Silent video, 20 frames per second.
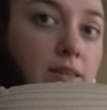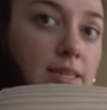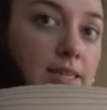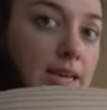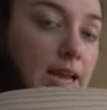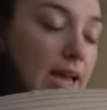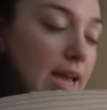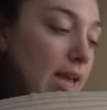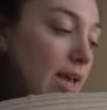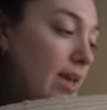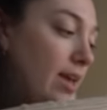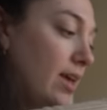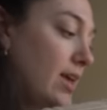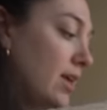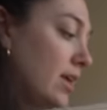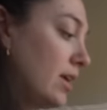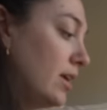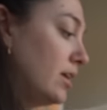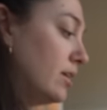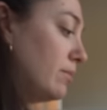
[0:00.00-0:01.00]
day,
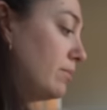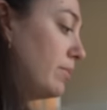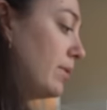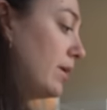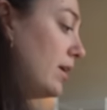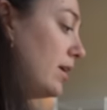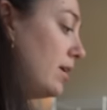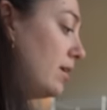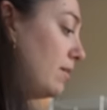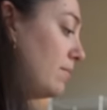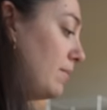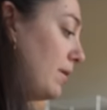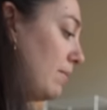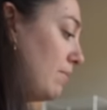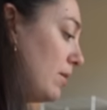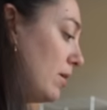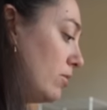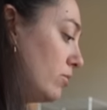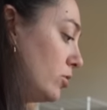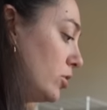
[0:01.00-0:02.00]
but
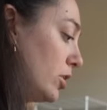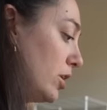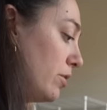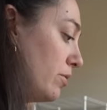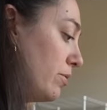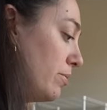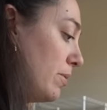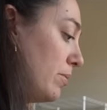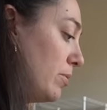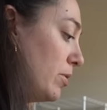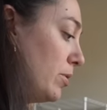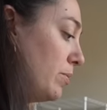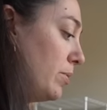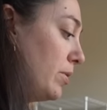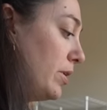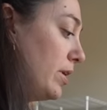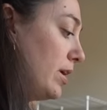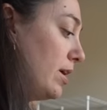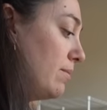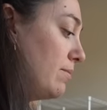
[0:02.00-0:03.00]
maybe I will try and remember to
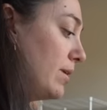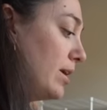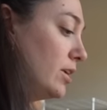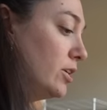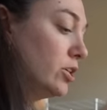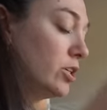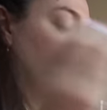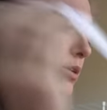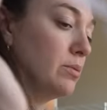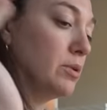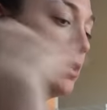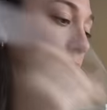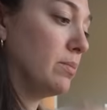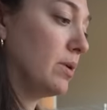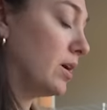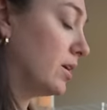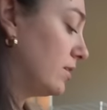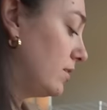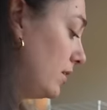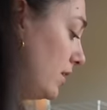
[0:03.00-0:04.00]
put it in my description
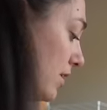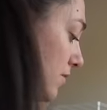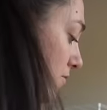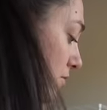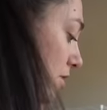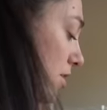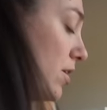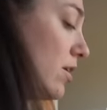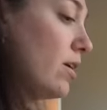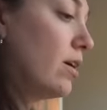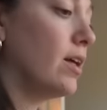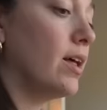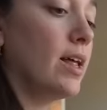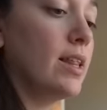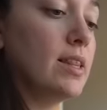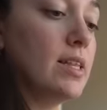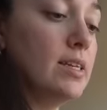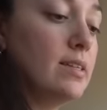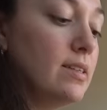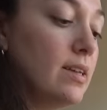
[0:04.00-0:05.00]
box again for y'all.
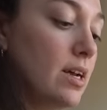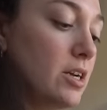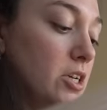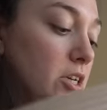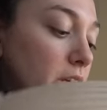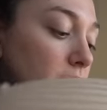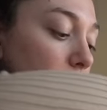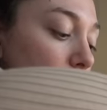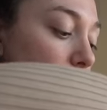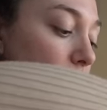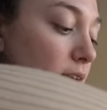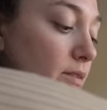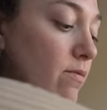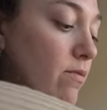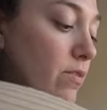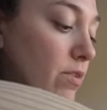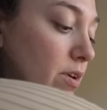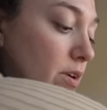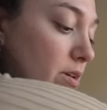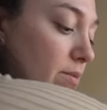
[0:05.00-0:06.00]
This actually came
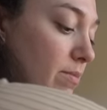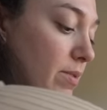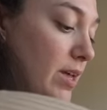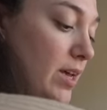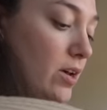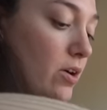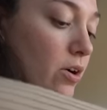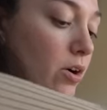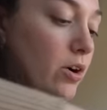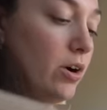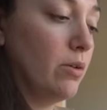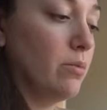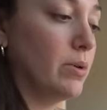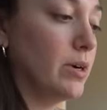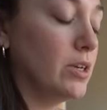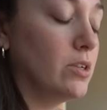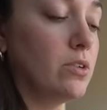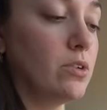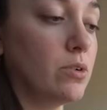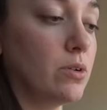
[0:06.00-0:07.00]
from like a
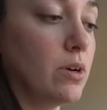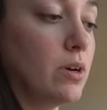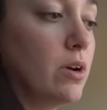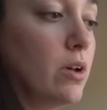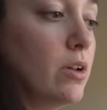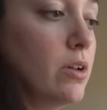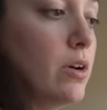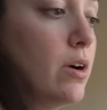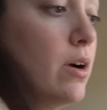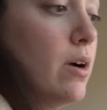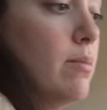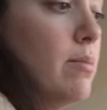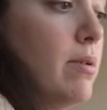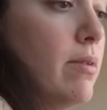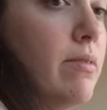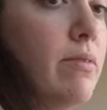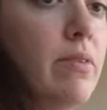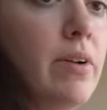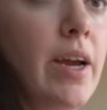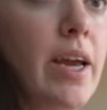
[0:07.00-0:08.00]
hardware store called Harbor
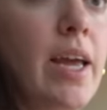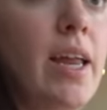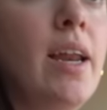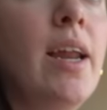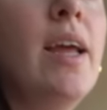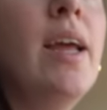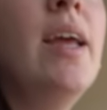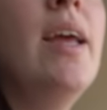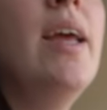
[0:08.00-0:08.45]
Freight,